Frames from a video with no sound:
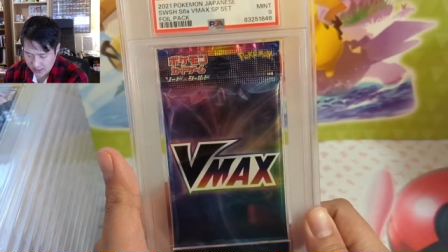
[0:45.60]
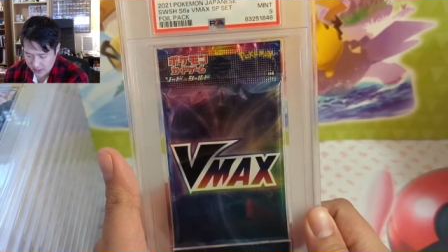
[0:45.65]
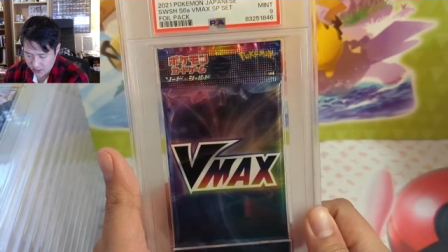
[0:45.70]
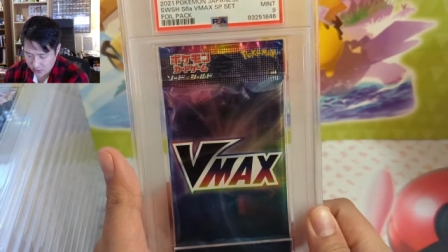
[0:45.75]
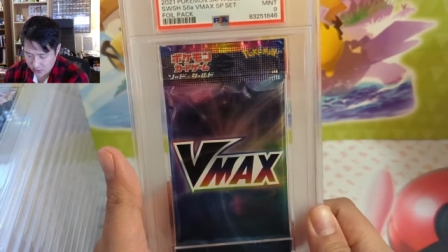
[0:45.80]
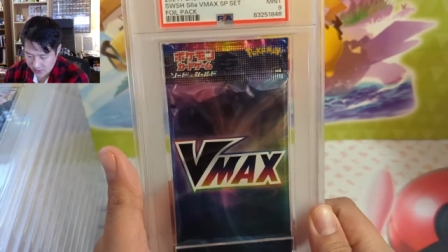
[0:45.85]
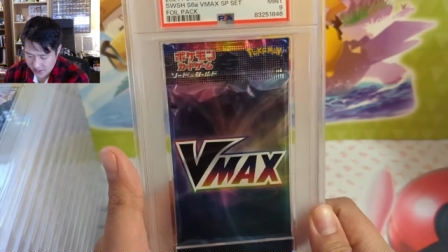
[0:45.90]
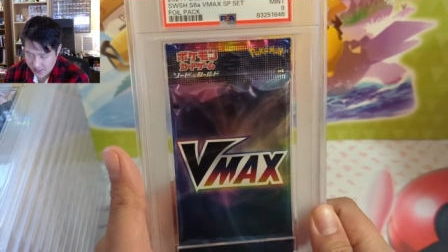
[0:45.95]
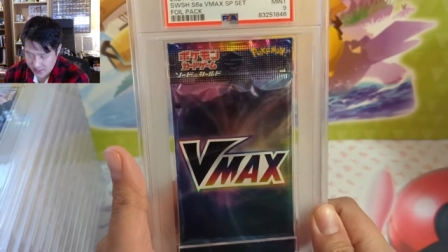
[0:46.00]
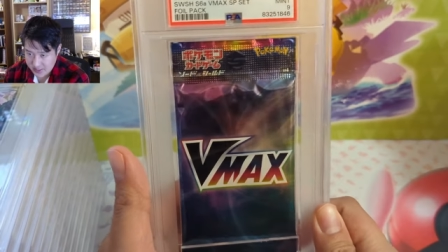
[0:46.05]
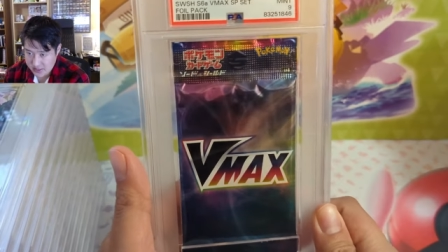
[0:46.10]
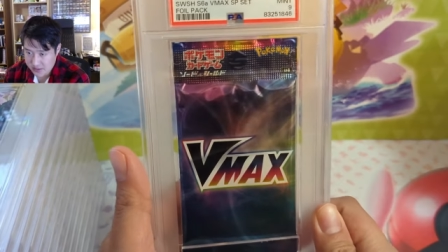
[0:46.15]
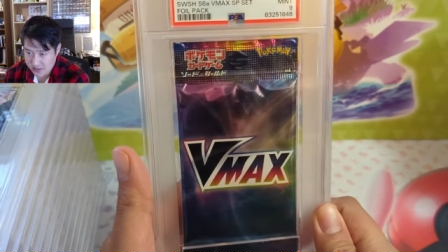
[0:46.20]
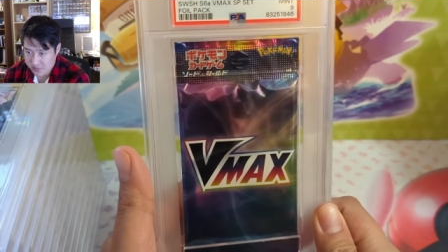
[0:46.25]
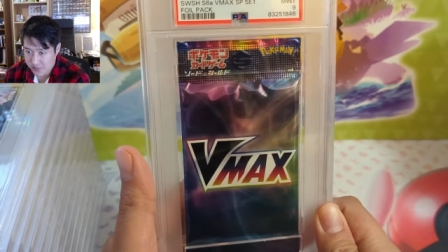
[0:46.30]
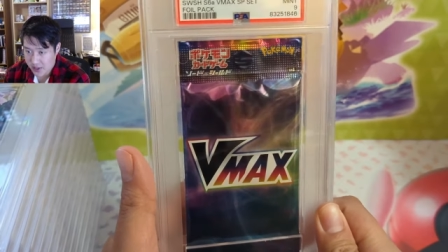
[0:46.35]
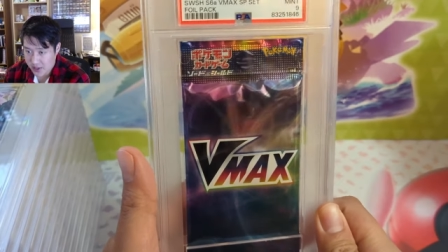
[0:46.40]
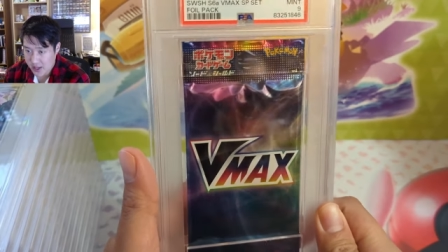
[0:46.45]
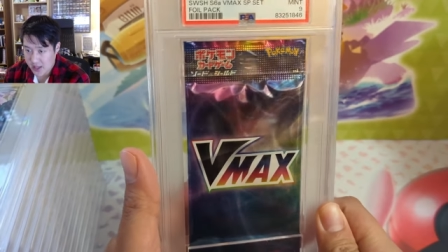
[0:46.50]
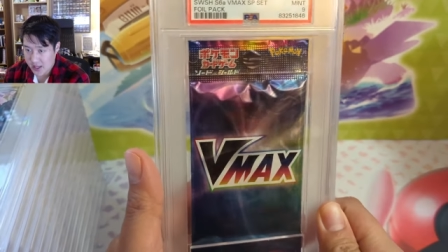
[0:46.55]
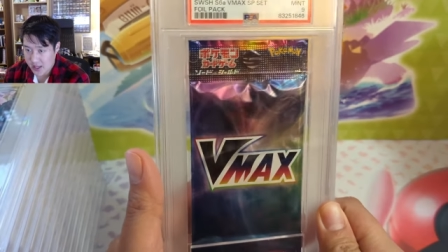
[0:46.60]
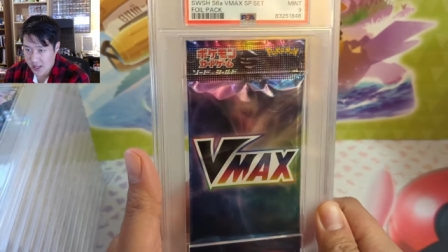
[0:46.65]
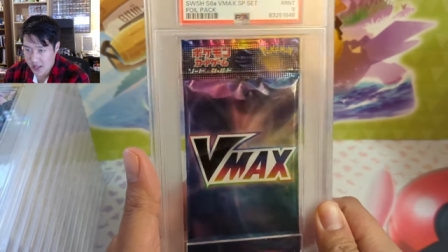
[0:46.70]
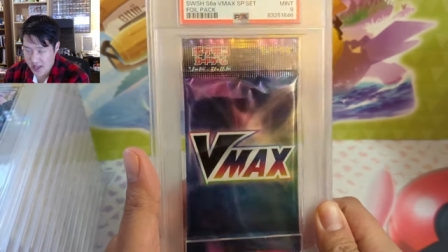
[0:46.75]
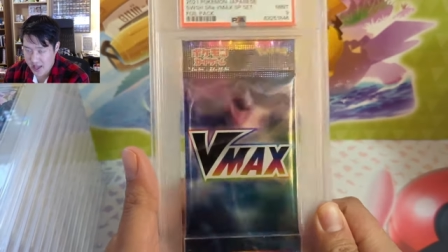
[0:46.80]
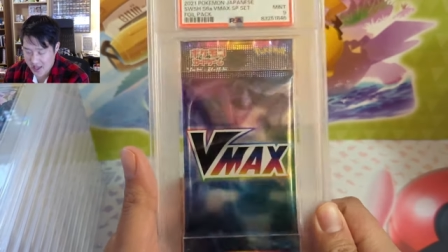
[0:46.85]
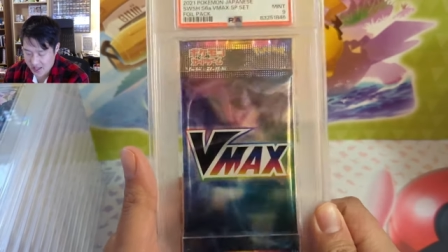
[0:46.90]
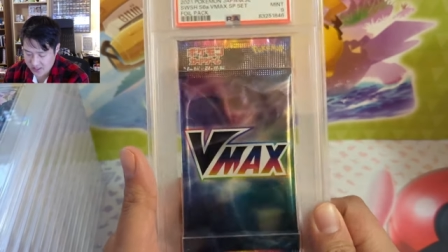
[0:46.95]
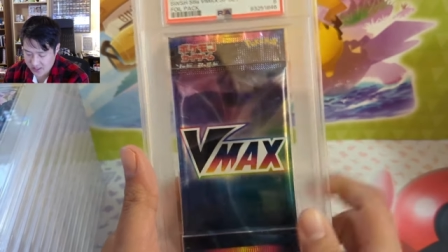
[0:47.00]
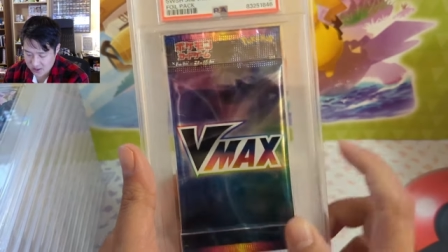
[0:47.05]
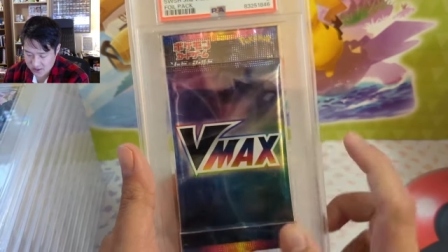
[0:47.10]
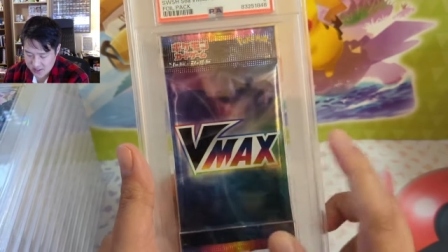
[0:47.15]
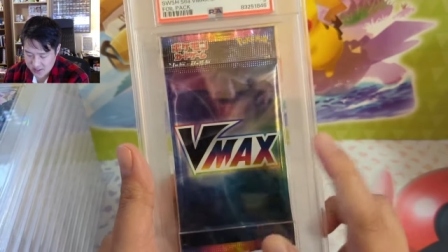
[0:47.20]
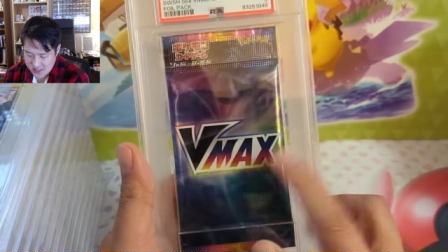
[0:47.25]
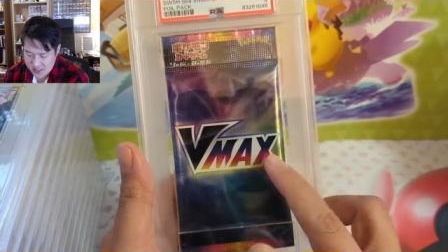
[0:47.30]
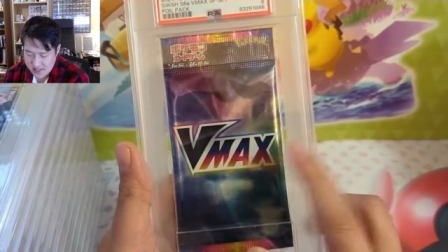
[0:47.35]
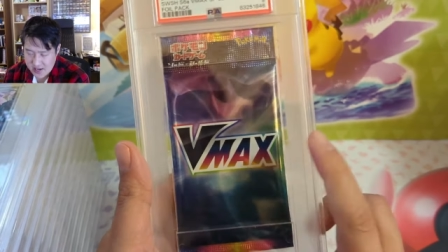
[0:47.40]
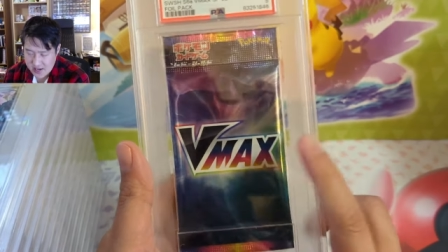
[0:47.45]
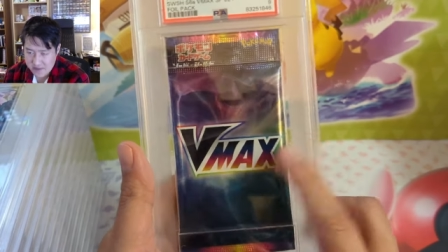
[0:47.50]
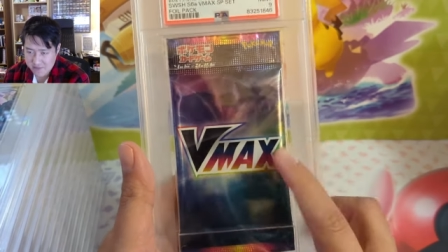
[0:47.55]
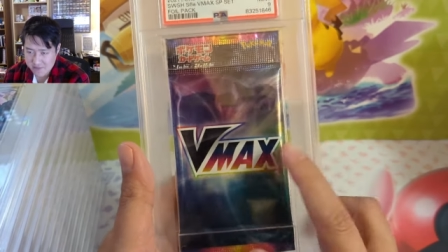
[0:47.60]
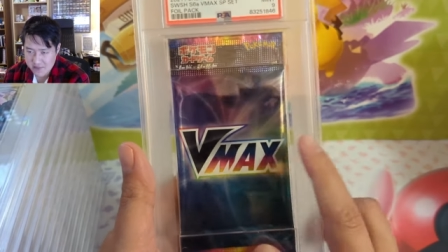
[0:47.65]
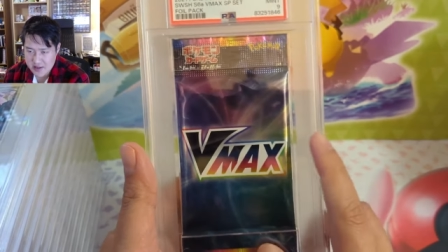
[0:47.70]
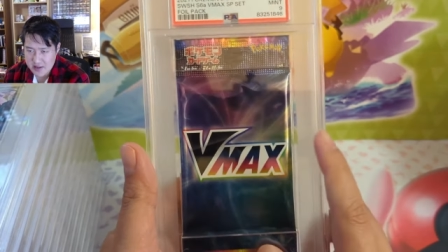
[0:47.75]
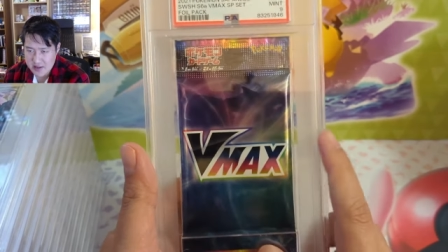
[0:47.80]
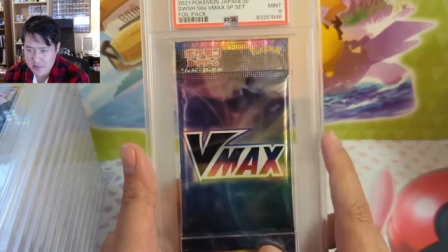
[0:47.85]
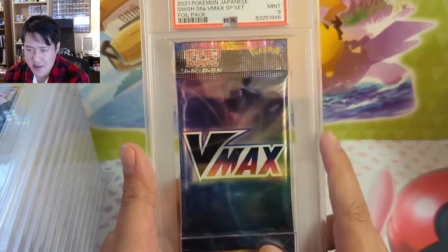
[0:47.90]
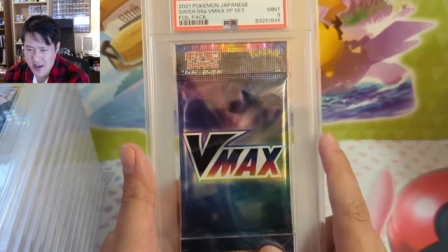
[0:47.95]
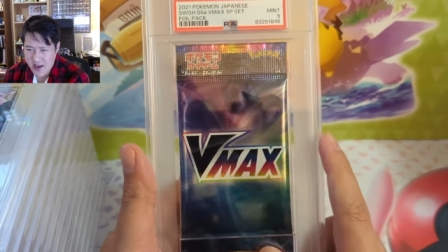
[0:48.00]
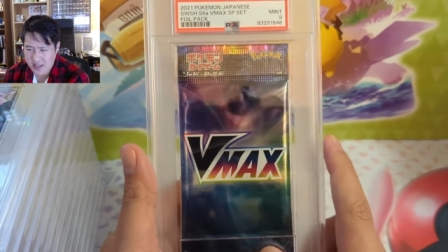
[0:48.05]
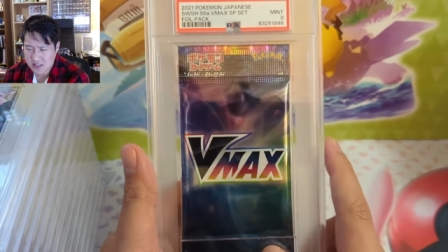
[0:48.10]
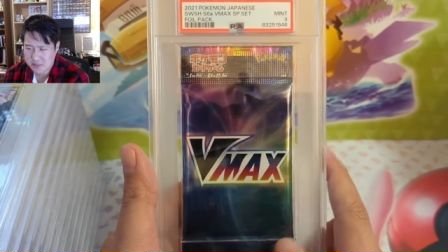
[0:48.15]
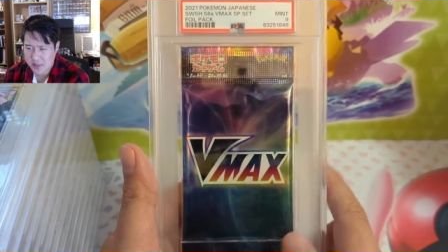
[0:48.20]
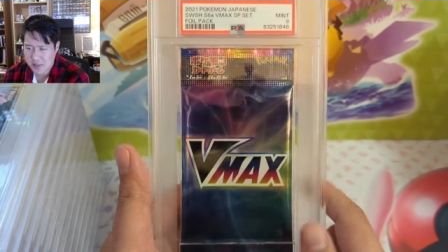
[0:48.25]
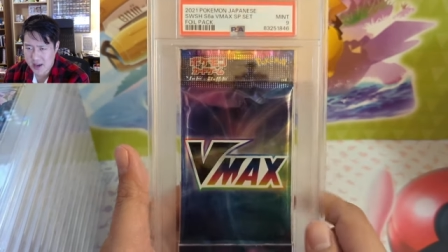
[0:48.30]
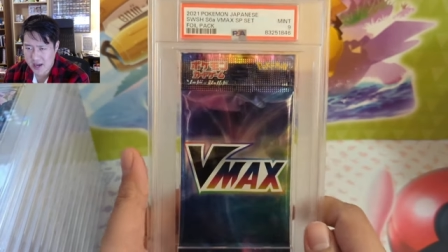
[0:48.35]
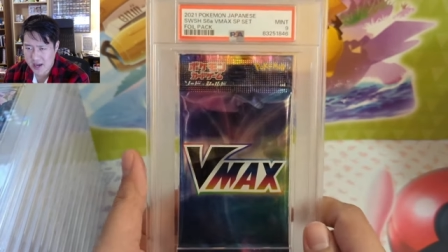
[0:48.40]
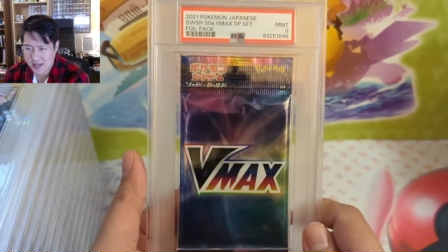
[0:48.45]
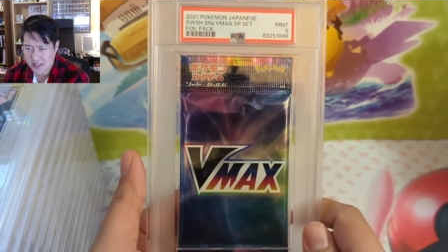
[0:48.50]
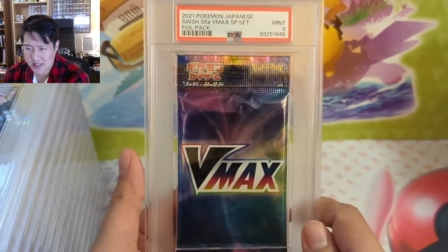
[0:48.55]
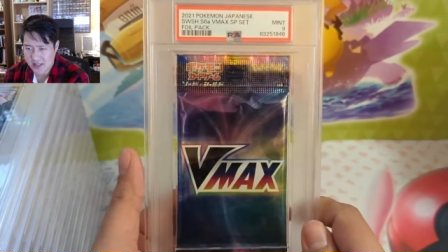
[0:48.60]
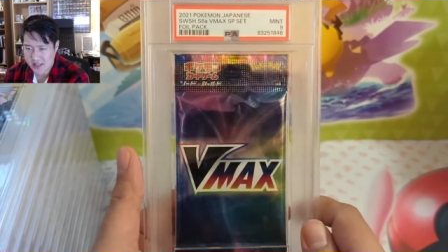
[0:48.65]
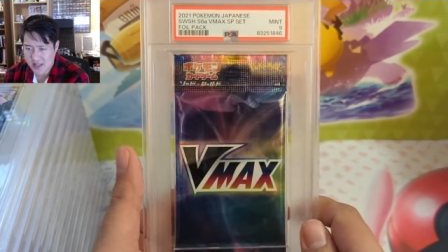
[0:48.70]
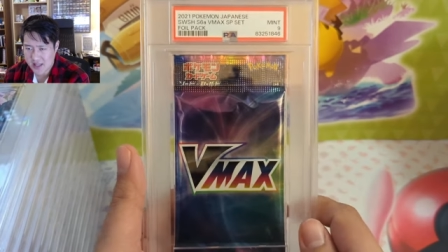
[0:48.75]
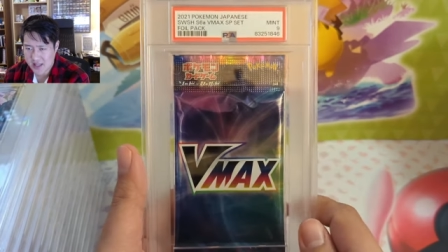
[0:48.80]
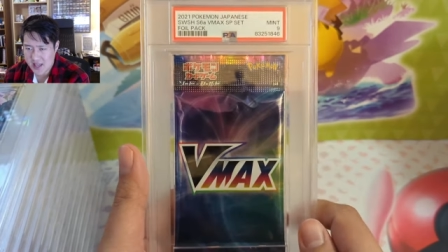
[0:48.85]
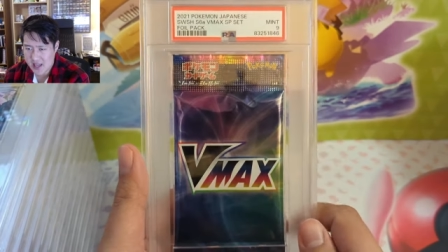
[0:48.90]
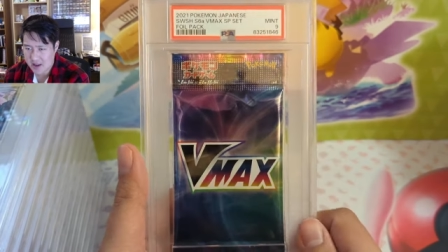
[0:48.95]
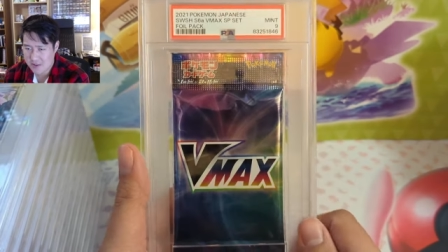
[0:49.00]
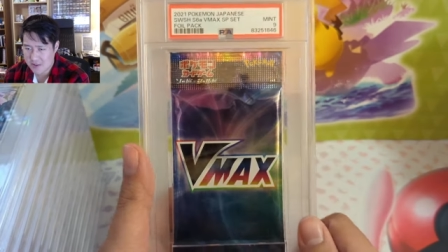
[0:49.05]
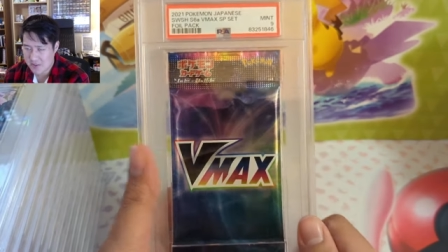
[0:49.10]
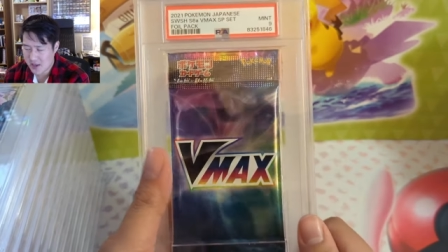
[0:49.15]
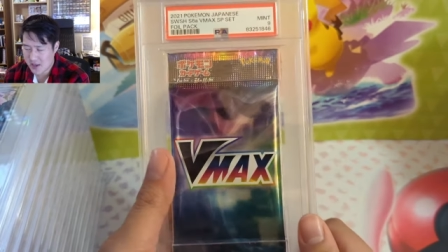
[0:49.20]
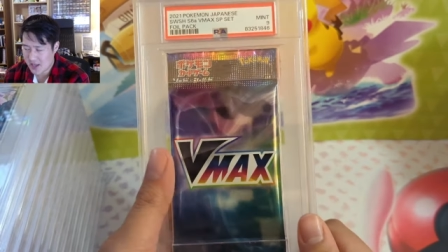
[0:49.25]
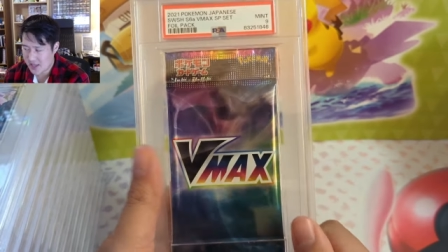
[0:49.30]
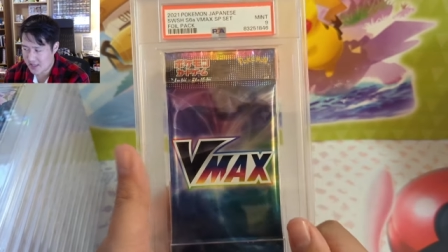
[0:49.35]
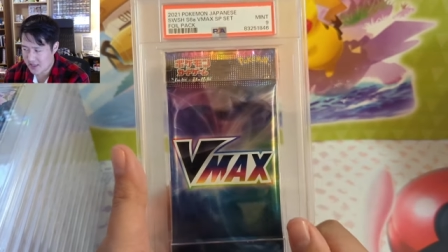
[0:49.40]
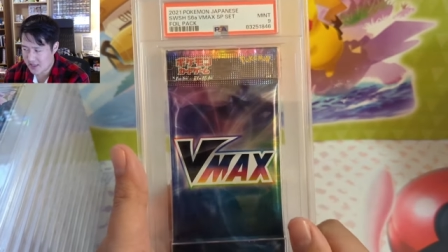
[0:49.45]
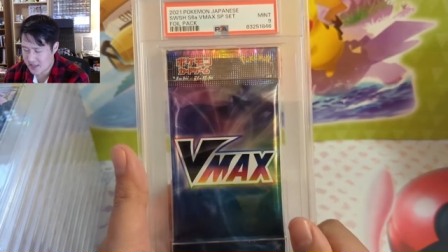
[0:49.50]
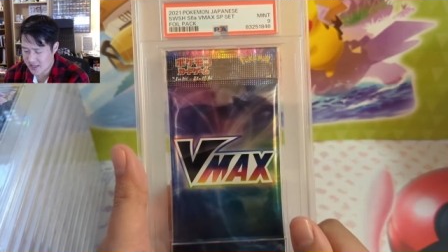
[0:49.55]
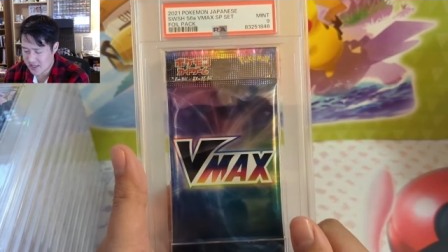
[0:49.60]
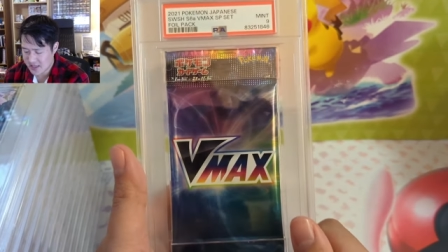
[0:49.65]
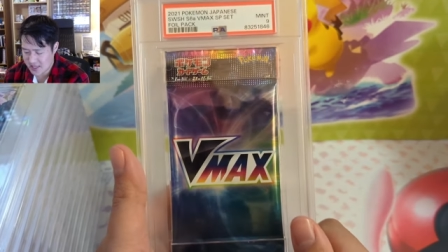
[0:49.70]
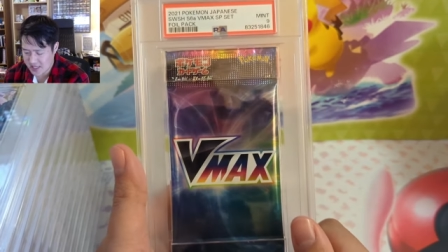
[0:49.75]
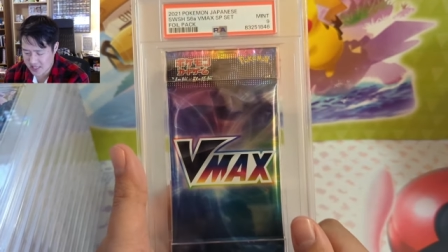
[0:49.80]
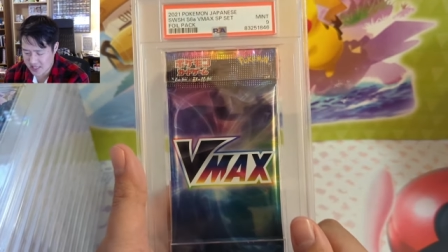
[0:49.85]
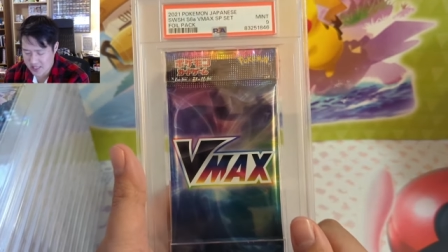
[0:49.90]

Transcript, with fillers: grades, and so this is a VMAX pack that came in the